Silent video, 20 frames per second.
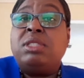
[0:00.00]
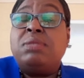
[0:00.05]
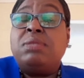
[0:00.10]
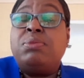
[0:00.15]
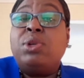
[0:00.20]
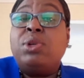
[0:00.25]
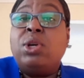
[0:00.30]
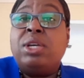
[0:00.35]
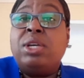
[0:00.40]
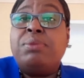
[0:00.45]

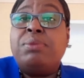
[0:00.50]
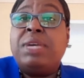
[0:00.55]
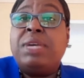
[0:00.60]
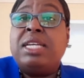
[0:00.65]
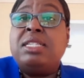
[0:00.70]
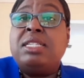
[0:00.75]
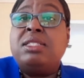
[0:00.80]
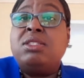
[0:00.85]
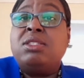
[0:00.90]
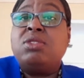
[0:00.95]

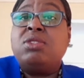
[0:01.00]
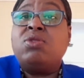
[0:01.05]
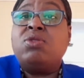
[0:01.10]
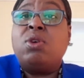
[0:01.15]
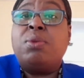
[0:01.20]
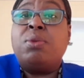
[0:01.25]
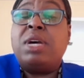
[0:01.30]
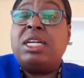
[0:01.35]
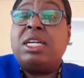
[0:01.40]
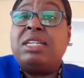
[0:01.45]
employment, straw
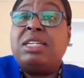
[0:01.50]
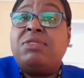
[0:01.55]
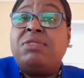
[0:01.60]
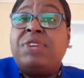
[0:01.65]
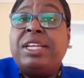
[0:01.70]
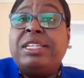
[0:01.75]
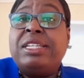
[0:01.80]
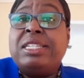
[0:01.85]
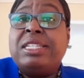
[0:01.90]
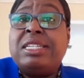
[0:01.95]
market
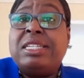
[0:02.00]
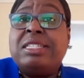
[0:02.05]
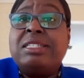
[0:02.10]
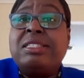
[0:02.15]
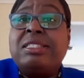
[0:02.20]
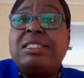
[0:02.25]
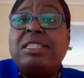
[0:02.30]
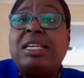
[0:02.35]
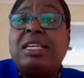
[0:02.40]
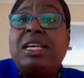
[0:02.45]

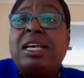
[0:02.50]
vendors,